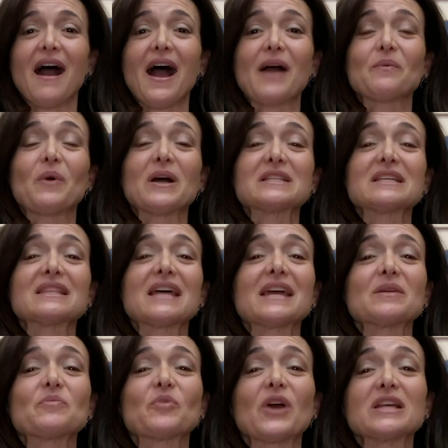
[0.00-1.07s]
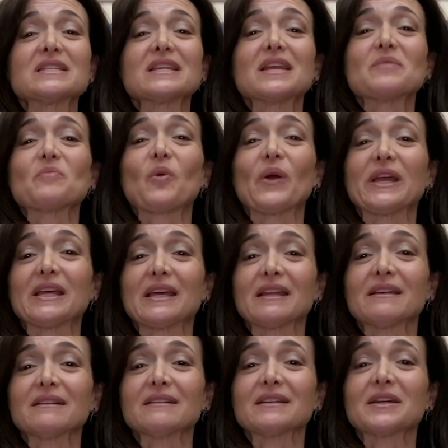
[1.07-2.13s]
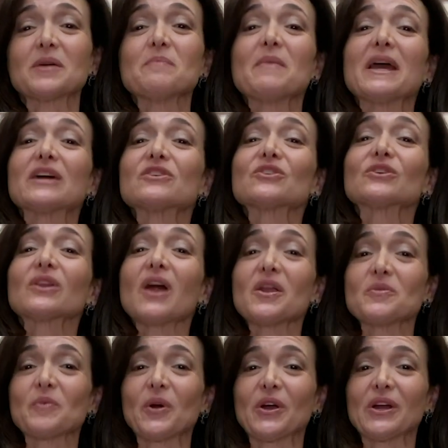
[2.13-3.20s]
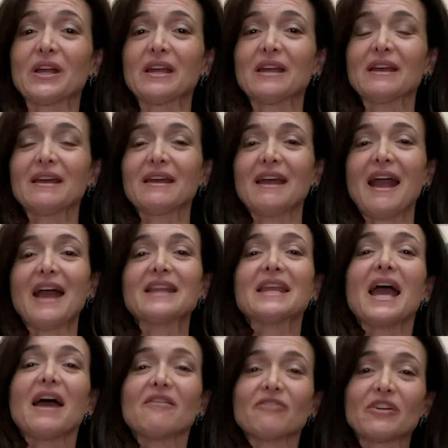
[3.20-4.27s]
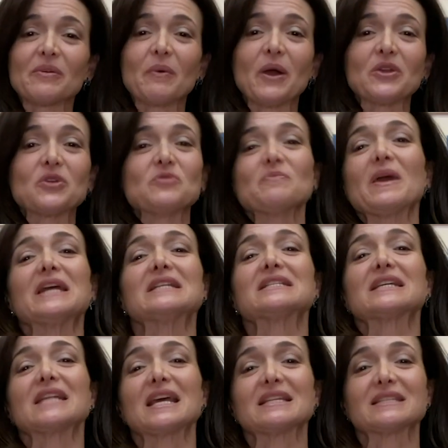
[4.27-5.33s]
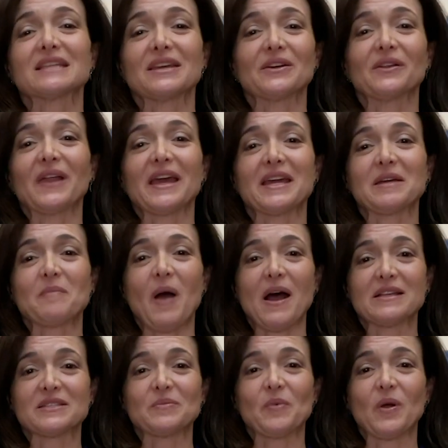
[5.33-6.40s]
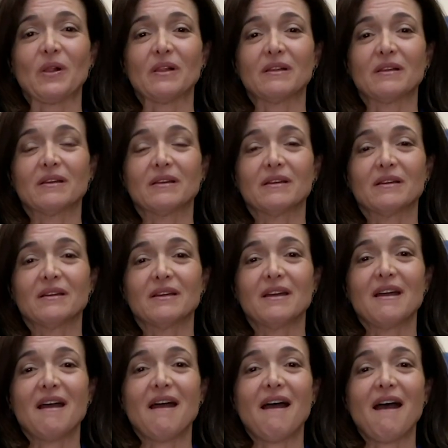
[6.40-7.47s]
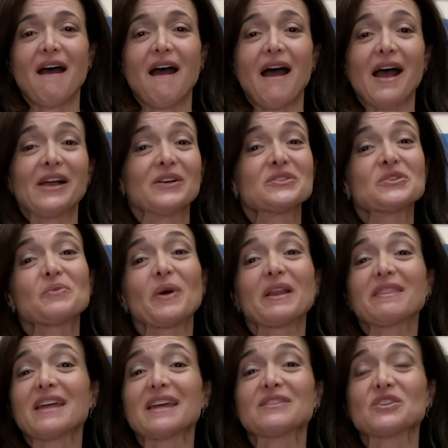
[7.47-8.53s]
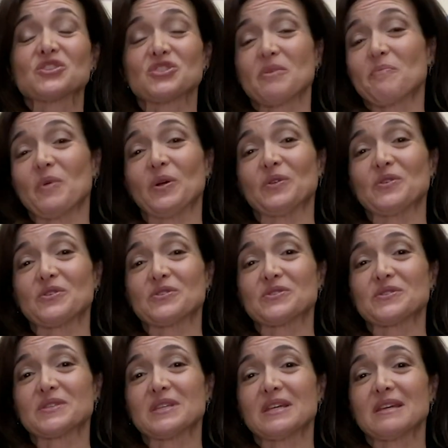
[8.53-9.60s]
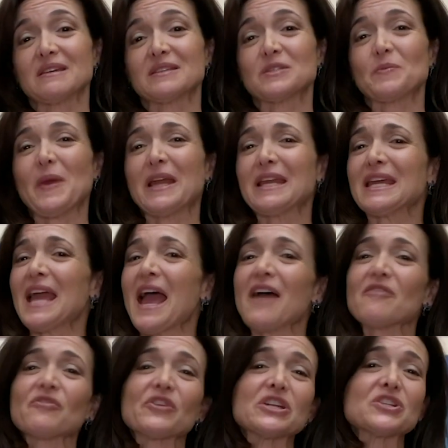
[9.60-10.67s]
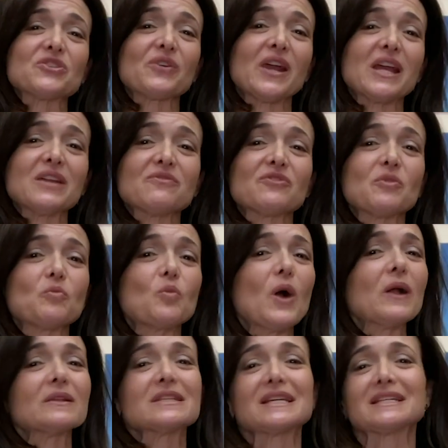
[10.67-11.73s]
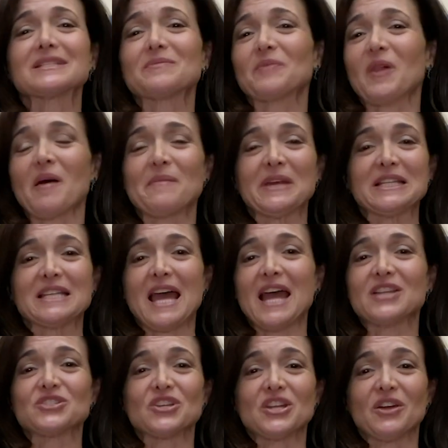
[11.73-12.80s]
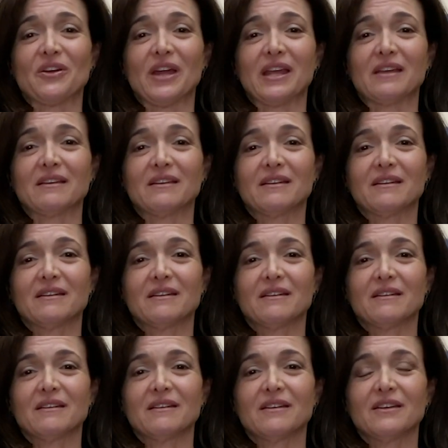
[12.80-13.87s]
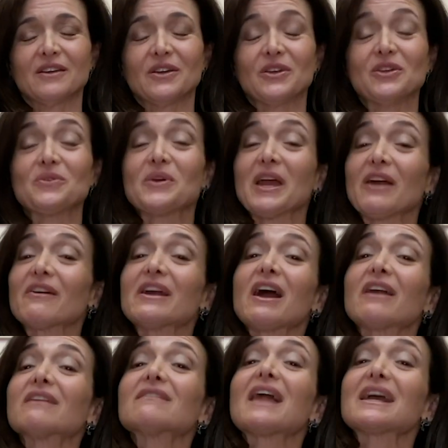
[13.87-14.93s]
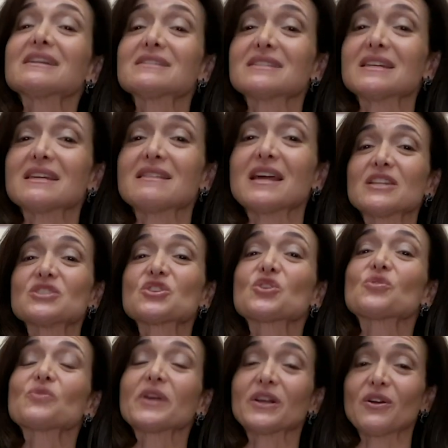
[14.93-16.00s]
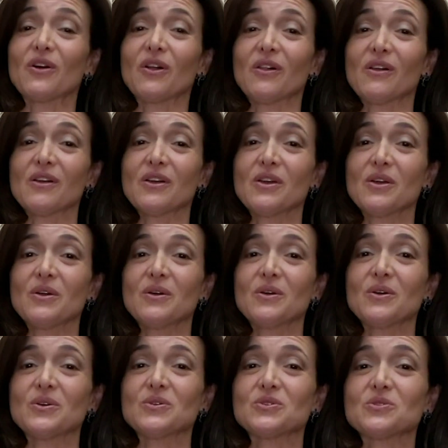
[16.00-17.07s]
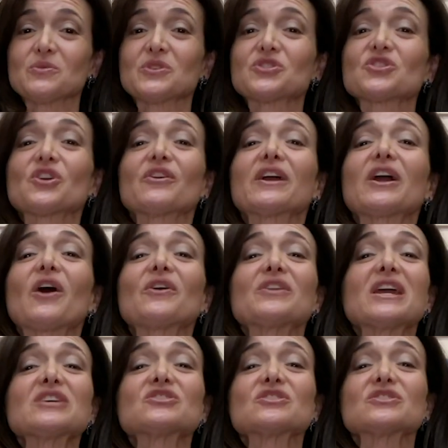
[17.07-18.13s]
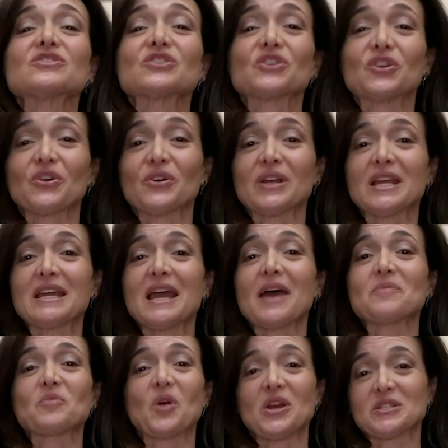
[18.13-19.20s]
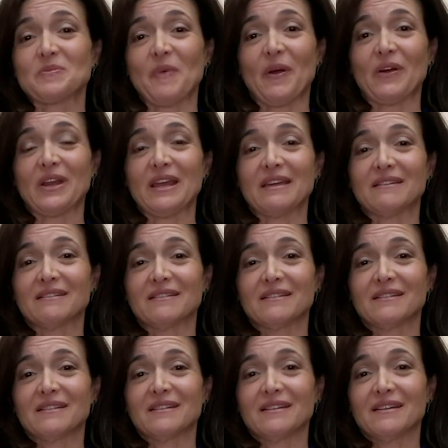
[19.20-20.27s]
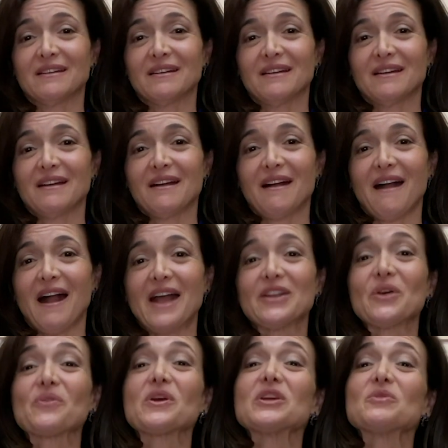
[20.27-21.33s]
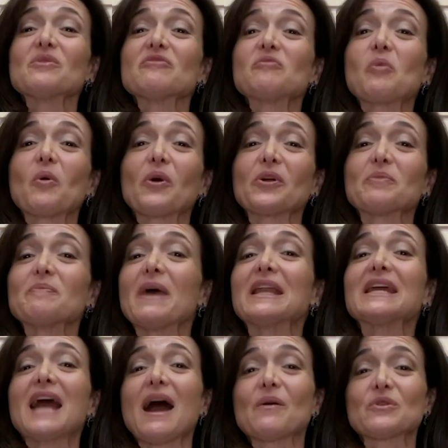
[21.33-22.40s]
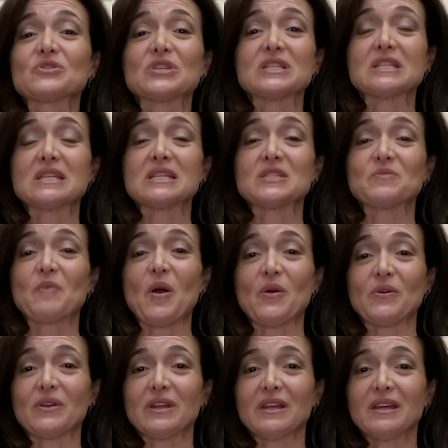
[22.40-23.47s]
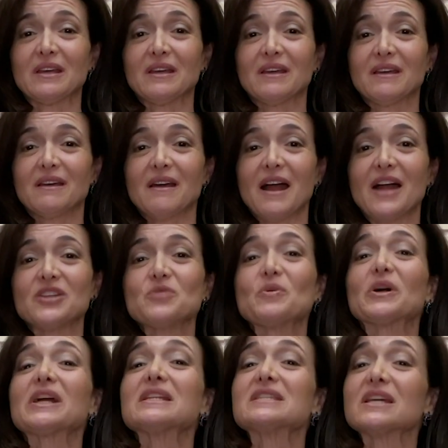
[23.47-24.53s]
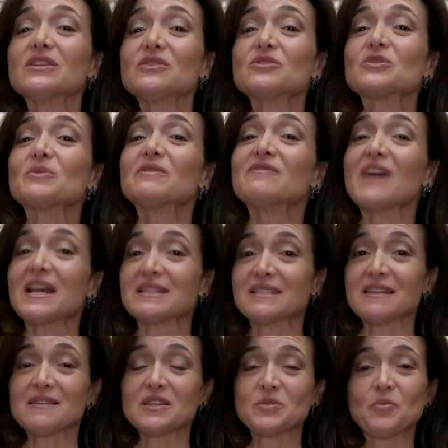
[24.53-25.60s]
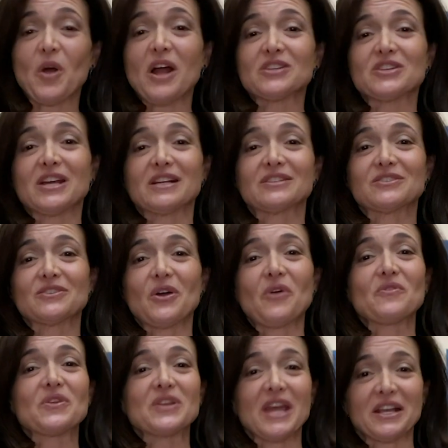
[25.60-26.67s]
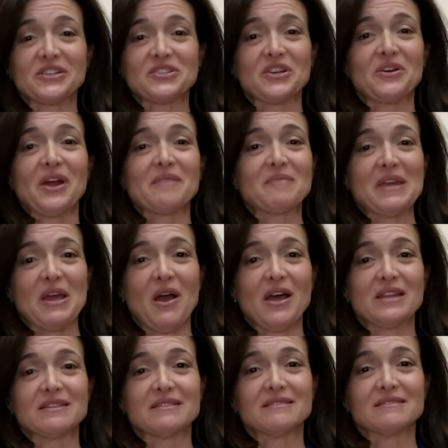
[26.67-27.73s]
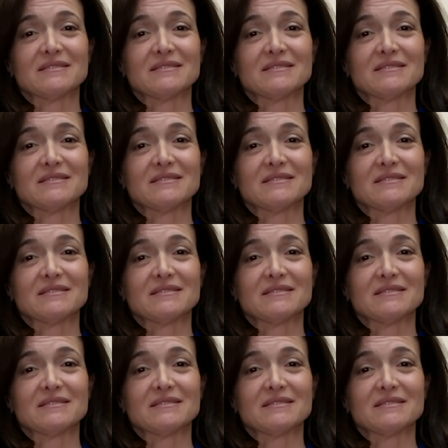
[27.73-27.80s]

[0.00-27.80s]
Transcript: I want to thank President Boykin, Commander Lundberg, and everyone who made today's keel laying possible. I also want to thank the shipbuilders, spanning every trade from welding to plumbing to engineering. You carry on a legacy is critical to ensuring our nation's security and prosperity. I know that you have poured many hours into this boat, and you will continue to invest in this project over the next year and beyond.